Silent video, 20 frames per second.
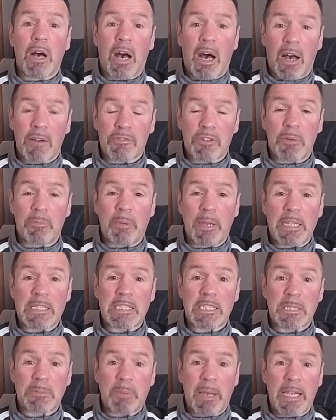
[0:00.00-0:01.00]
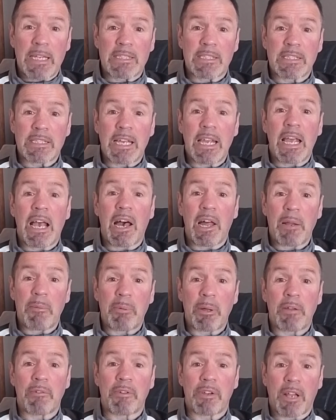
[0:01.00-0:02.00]
after beating Spinks, he had a
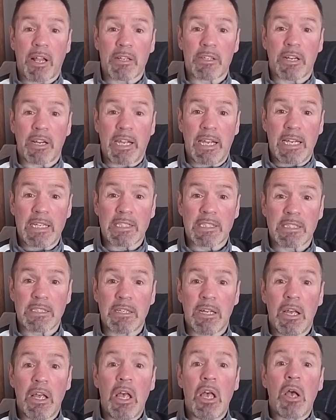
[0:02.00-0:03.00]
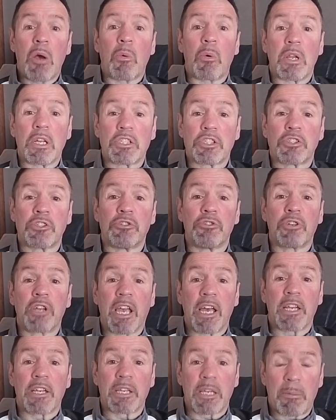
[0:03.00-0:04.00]
bit of an altercation with this new
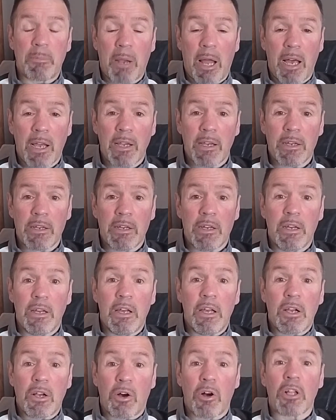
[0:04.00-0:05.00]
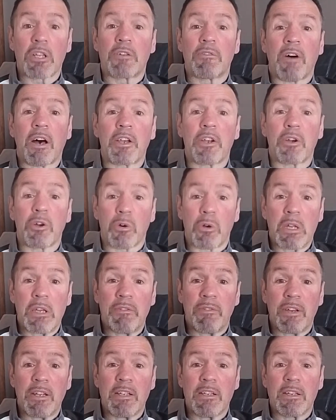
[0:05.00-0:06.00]
kid in the block called Evander
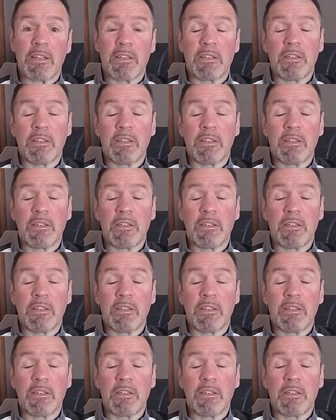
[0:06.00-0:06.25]
Holyfield.